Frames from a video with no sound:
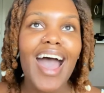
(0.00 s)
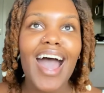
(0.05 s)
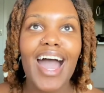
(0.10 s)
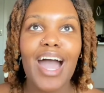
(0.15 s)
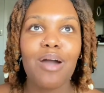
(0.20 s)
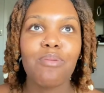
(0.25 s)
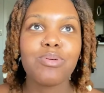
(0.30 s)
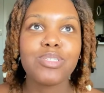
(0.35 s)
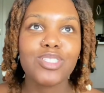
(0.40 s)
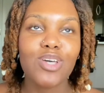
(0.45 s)

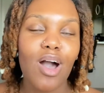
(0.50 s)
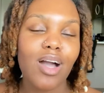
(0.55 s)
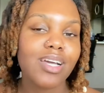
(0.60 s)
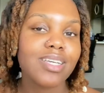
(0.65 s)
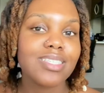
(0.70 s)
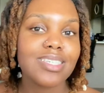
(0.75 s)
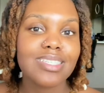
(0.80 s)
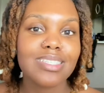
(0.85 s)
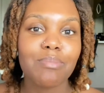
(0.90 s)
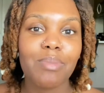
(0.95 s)
I was talking
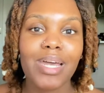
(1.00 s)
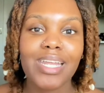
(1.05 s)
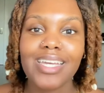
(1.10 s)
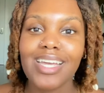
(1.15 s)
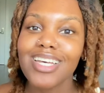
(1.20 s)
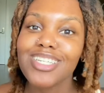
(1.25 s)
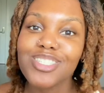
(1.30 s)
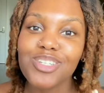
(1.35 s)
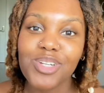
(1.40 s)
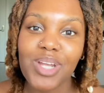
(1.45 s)
to somebody
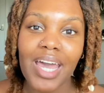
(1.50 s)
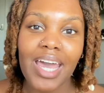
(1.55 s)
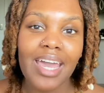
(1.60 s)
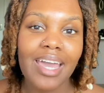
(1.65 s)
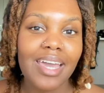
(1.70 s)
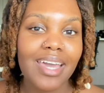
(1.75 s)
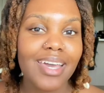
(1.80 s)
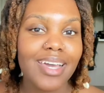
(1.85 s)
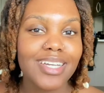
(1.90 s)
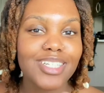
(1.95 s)

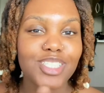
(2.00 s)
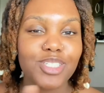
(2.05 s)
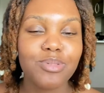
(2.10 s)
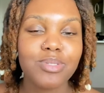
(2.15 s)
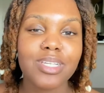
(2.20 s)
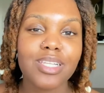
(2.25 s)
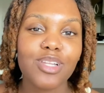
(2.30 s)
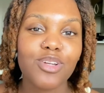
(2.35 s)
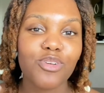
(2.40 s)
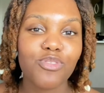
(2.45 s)
yesterday and she was
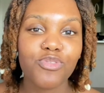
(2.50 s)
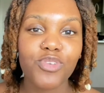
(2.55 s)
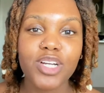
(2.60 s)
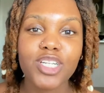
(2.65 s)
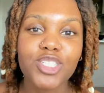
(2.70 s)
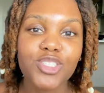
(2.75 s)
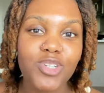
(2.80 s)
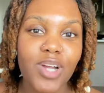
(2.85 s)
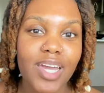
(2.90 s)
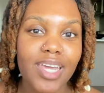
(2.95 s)
a little
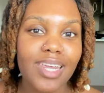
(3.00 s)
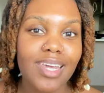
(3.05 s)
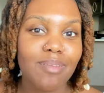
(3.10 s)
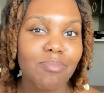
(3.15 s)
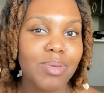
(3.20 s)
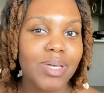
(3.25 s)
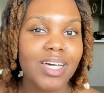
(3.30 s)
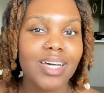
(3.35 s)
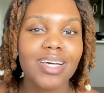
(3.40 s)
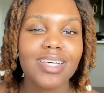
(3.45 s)
frustrated
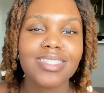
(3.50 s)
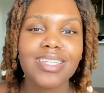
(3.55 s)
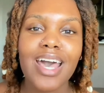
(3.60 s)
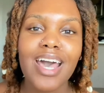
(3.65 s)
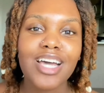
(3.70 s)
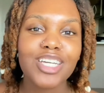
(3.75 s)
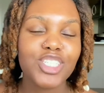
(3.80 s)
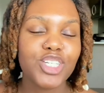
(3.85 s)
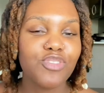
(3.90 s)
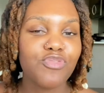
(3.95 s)
because
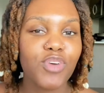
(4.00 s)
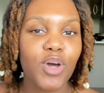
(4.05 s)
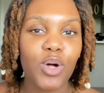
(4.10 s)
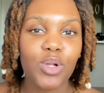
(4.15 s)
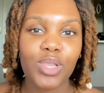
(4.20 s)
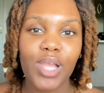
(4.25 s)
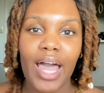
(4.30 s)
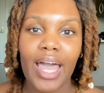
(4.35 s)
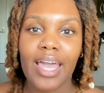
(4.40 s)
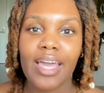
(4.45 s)
she felt
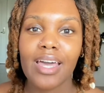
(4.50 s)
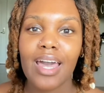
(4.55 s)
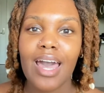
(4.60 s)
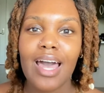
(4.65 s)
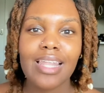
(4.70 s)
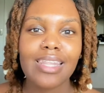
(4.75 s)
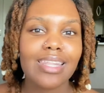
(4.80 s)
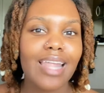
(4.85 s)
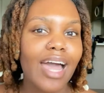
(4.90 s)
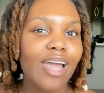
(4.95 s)
like
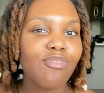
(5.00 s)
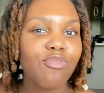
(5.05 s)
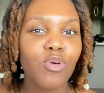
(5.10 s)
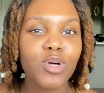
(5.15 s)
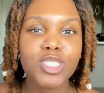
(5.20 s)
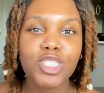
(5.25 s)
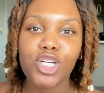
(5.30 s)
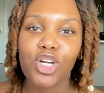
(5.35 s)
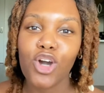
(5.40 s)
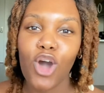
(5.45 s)
life
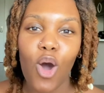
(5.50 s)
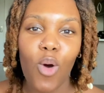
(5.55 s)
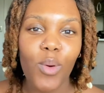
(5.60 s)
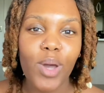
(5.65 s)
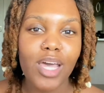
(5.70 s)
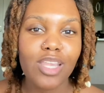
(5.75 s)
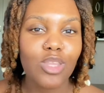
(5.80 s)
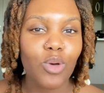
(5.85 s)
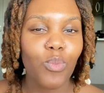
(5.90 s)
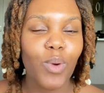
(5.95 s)
wasn't
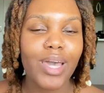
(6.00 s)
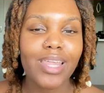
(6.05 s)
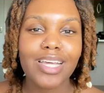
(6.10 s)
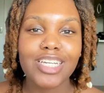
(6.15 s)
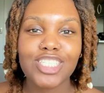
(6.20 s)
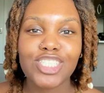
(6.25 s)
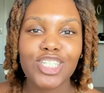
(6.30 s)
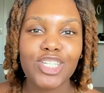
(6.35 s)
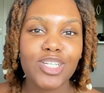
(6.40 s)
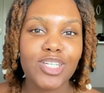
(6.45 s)
going the way that
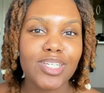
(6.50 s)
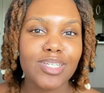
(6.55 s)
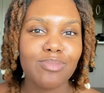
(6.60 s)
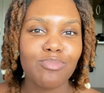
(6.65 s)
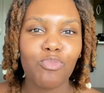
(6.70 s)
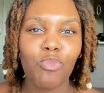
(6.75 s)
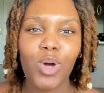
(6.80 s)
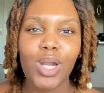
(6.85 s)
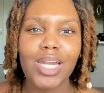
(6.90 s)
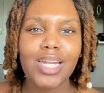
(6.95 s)
she
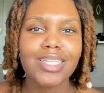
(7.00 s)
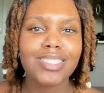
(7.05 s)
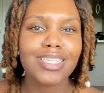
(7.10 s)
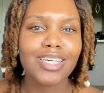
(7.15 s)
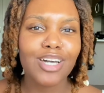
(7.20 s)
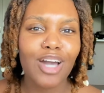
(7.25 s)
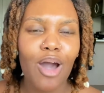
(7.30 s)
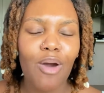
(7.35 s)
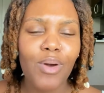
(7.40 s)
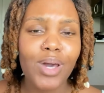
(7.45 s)
wanted it to
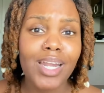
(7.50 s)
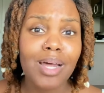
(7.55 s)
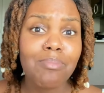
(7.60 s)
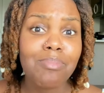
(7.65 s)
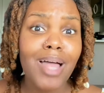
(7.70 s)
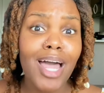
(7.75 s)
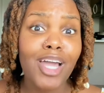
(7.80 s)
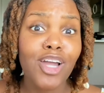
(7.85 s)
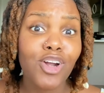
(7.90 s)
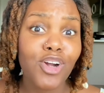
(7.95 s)
go. And I'm
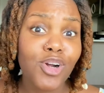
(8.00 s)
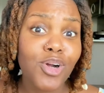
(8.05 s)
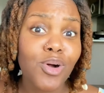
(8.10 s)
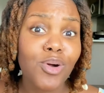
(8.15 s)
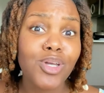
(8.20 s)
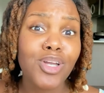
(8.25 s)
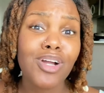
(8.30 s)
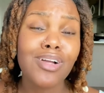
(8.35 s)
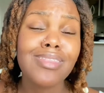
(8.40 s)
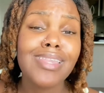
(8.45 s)
like, girl,
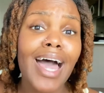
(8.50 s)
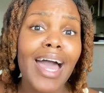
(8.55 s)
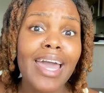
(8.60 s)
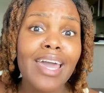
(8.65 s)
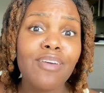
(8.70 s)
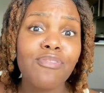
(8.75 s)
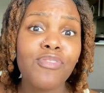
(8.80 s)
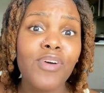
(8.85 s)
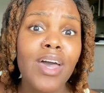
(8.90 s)
your life